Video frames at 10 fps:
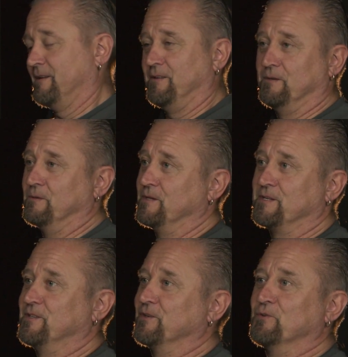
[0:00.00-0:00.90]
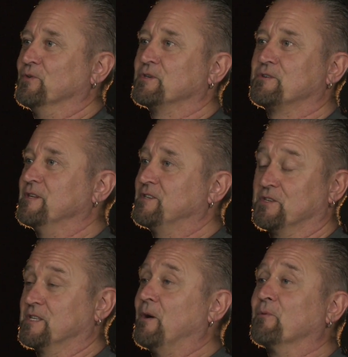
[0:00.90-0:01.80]
there was the groceries
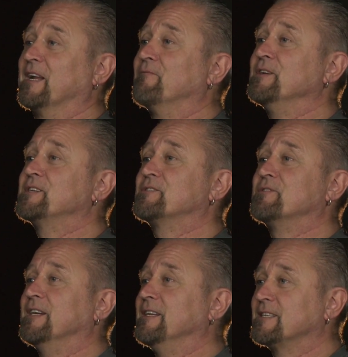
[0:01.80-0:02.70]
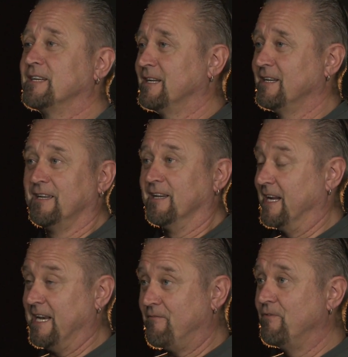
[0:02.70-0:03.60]
just about in every street,
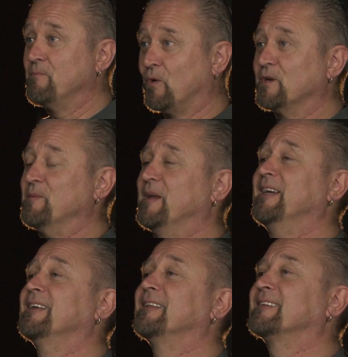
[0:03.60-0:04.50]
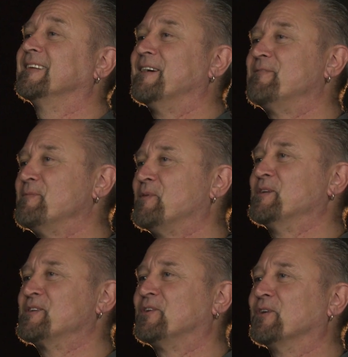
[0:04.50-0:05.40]
and everybody mingled.
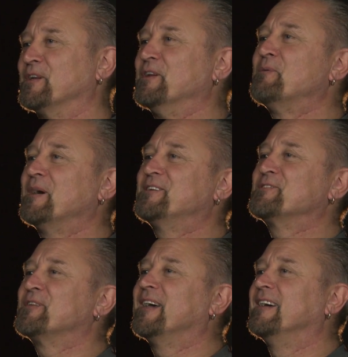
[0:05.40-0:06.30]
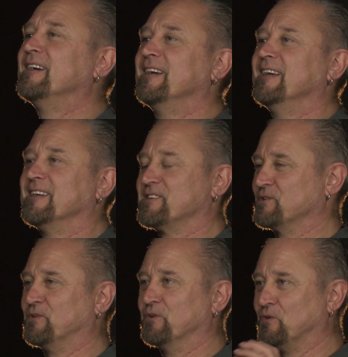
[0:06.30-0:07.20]
Everybody sort of knew each other.
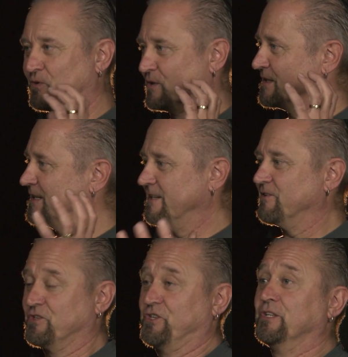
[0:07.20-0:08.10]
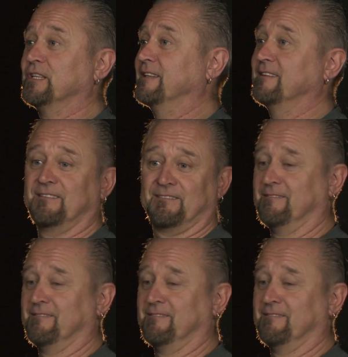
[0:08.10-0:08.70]
So the whole Shildon,